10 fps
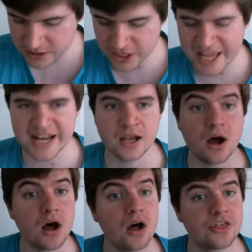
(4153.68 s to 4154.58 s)
You're getting
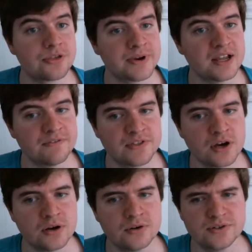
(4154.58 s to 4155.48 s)
all three of
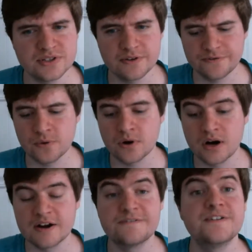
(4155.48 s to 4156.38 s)
those
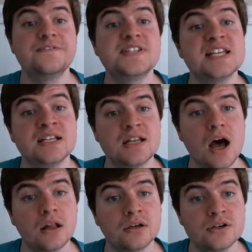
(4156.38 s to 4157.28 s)
for
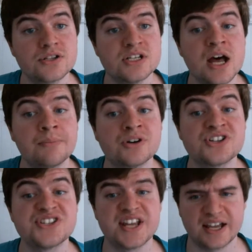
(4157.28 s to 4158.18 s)
$15, number
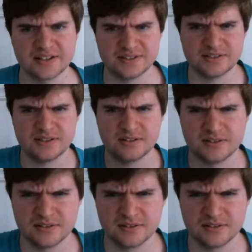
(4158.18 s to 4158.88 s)
six.